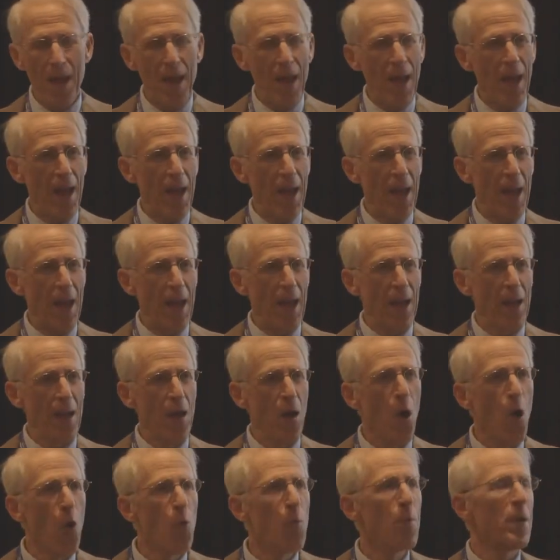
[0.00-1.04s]
and
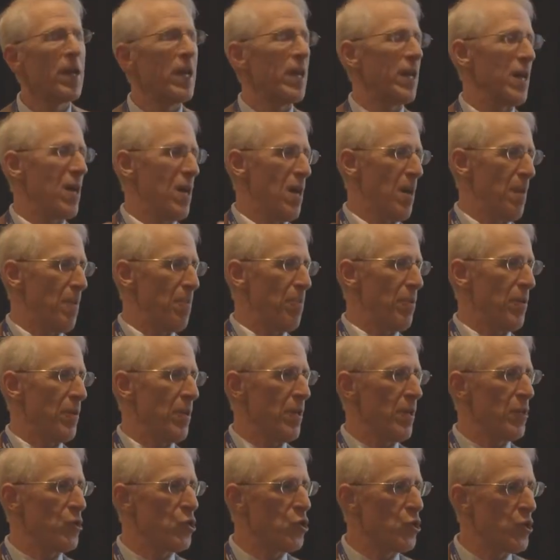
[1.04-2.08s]
opening up
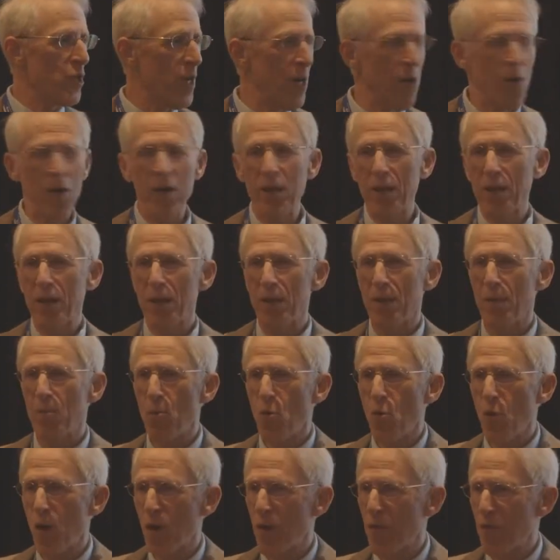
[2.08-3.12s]
and sharing
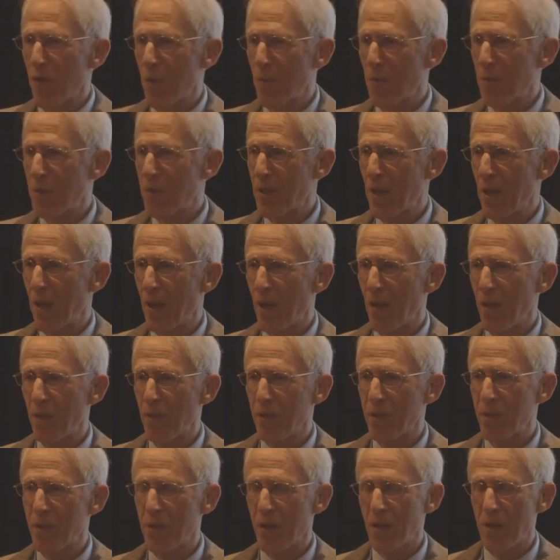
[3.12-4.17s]
more of
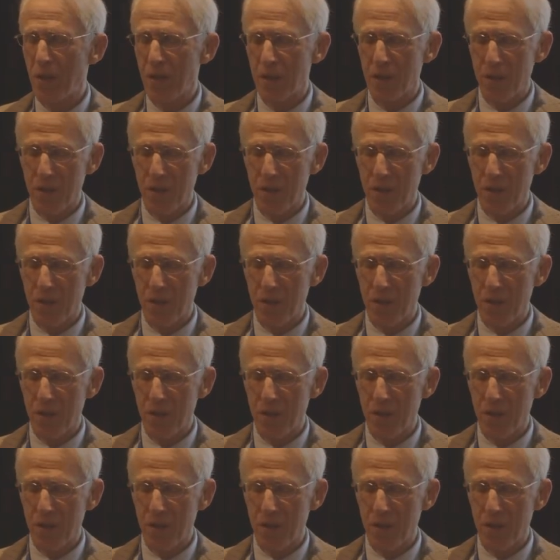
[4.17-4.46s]
themselves and